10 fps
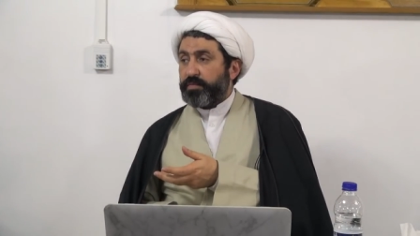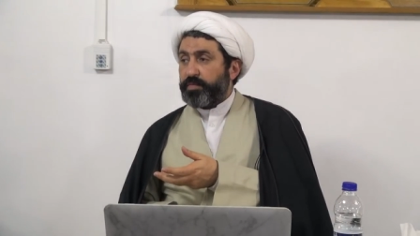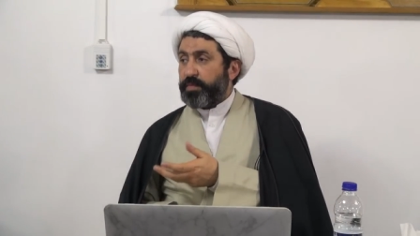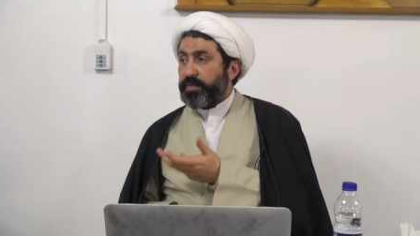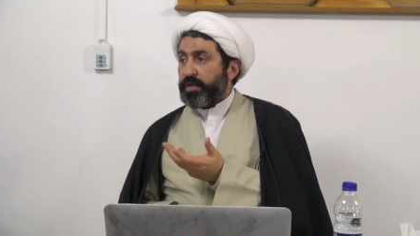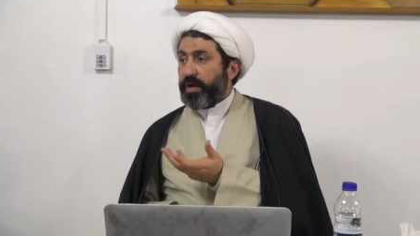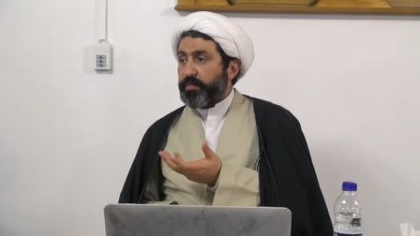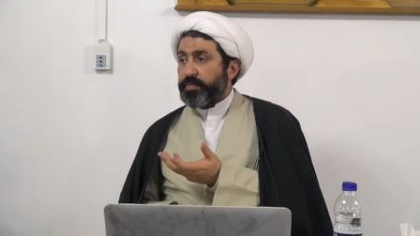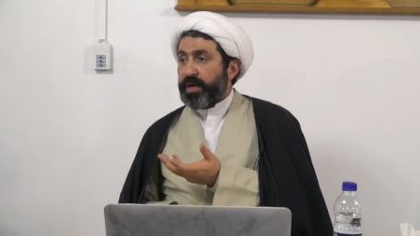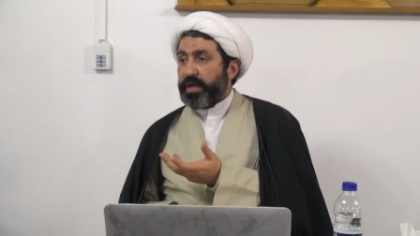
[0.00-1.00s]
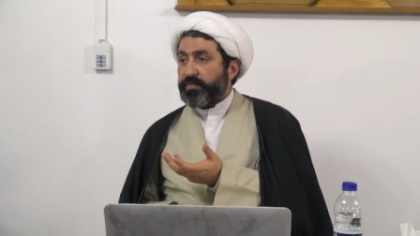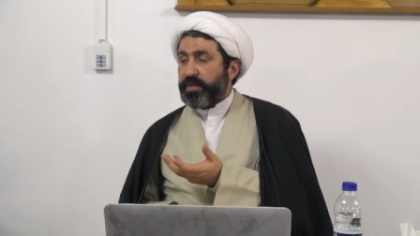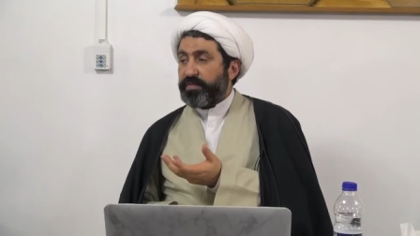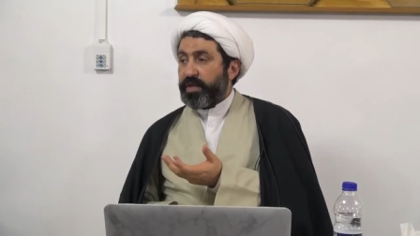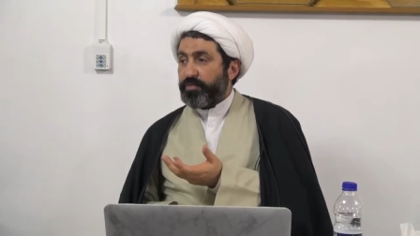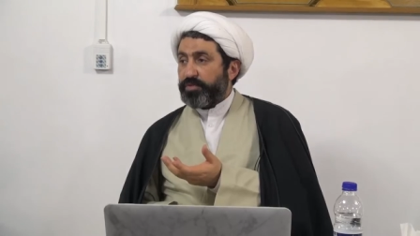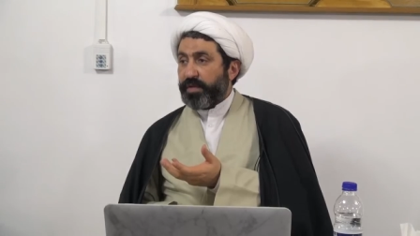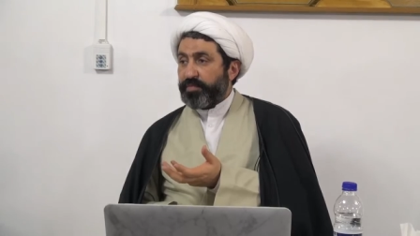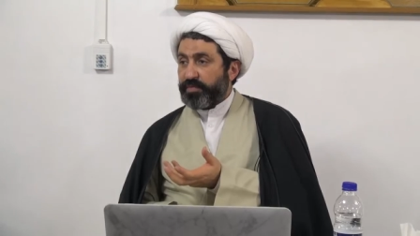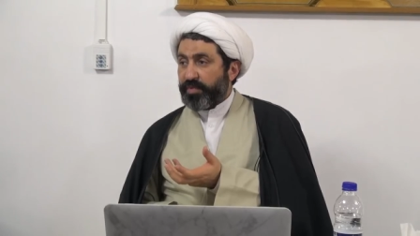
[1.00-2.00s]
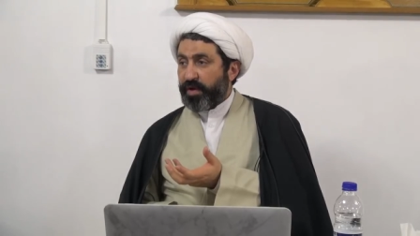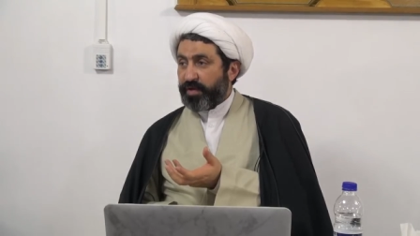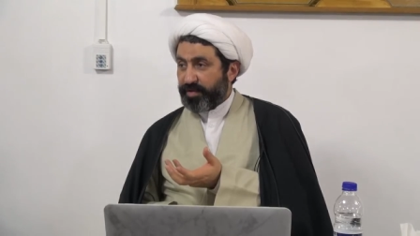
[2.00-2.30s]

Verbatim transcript: people are blamed if they do something wrong.